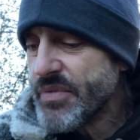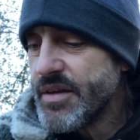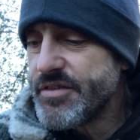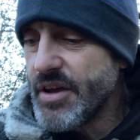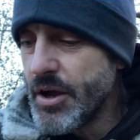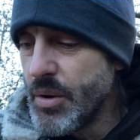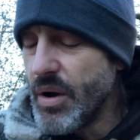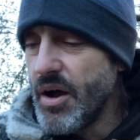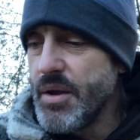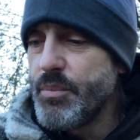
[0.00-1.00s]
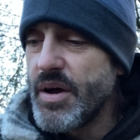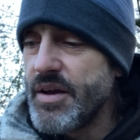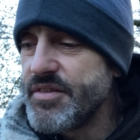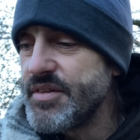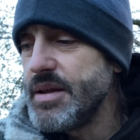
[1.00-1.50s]
So I
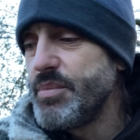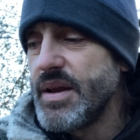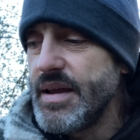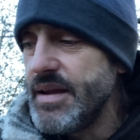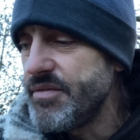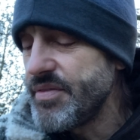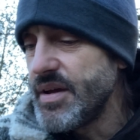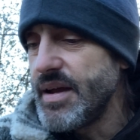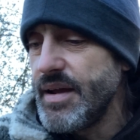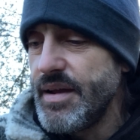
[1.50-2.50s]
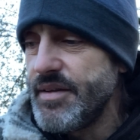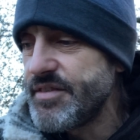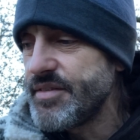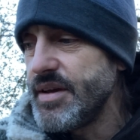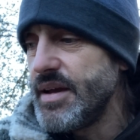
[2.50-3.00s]
personally believe that it
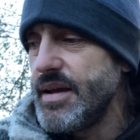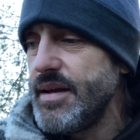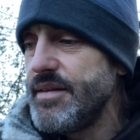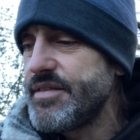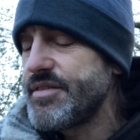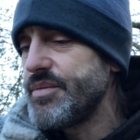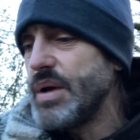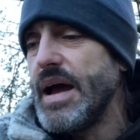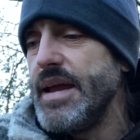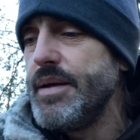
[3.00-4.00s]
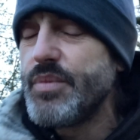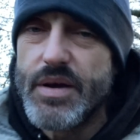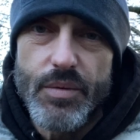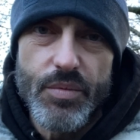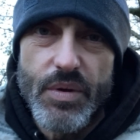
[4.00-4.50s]
is, it is a,
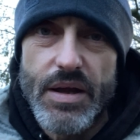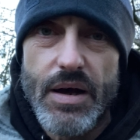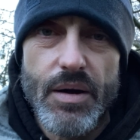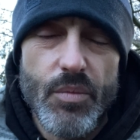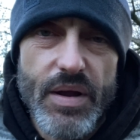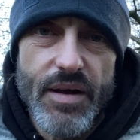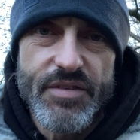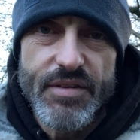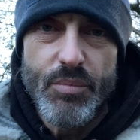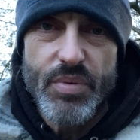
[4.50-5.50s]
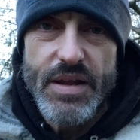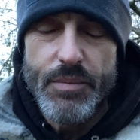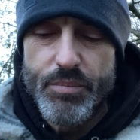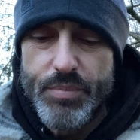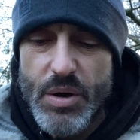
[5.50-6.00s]
a we are, we are
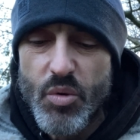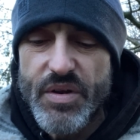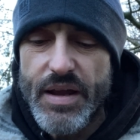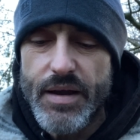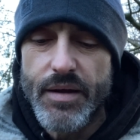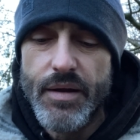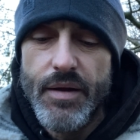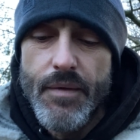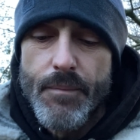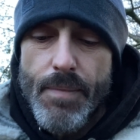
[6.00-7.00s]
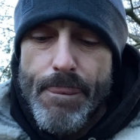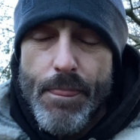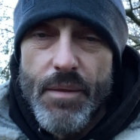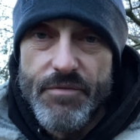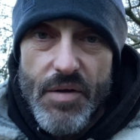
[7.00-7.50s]
simply building
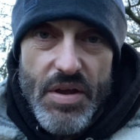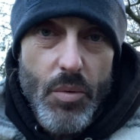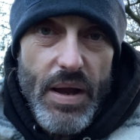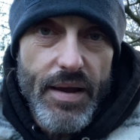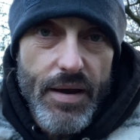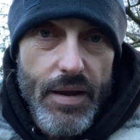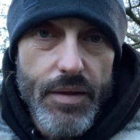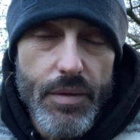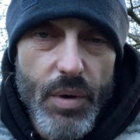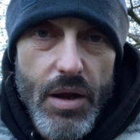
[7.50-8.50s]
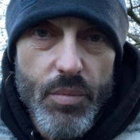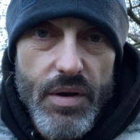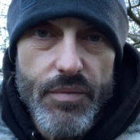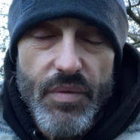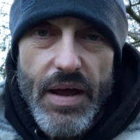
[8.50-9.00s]
very quickly at the
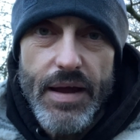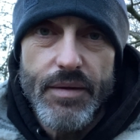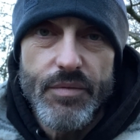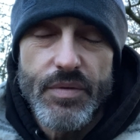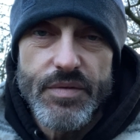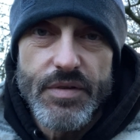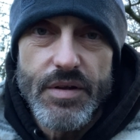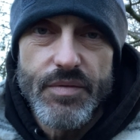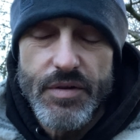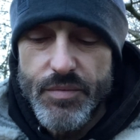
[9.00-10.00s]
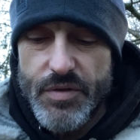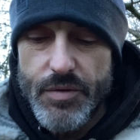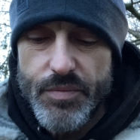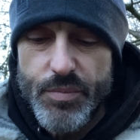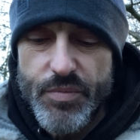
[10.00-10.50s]
moment. Uh, the, the, the,
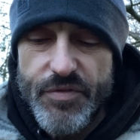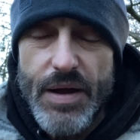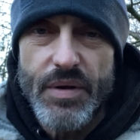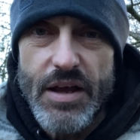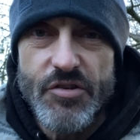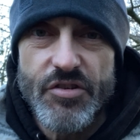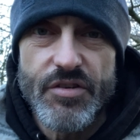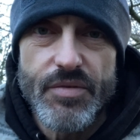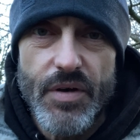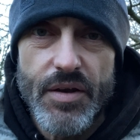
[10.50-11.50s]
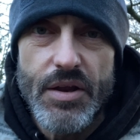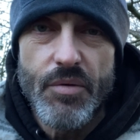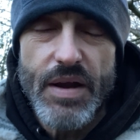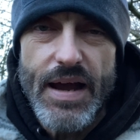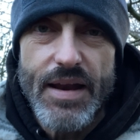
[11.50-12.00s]
the foundations of our new
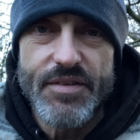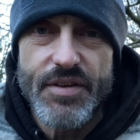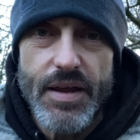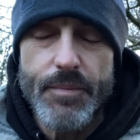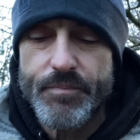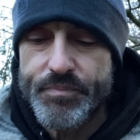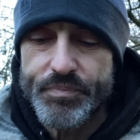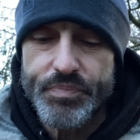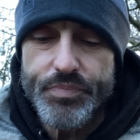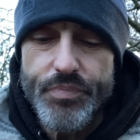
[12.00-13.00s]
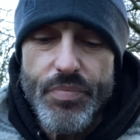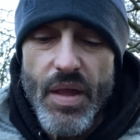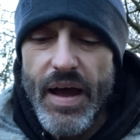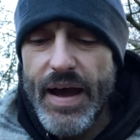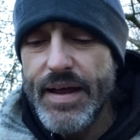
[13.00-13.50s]
reality.
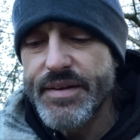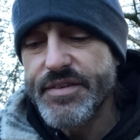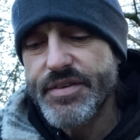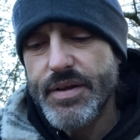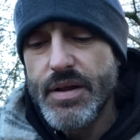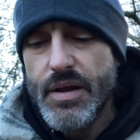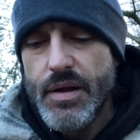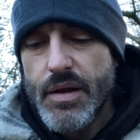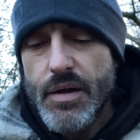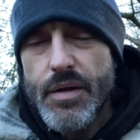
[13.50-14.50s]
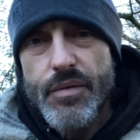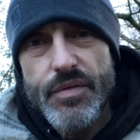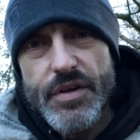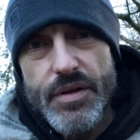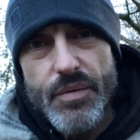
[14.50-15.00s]
And
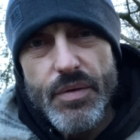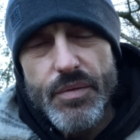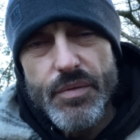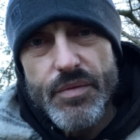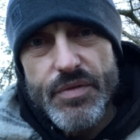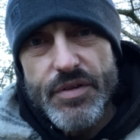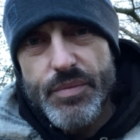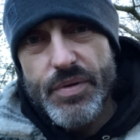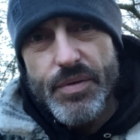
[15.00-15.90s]
the, the,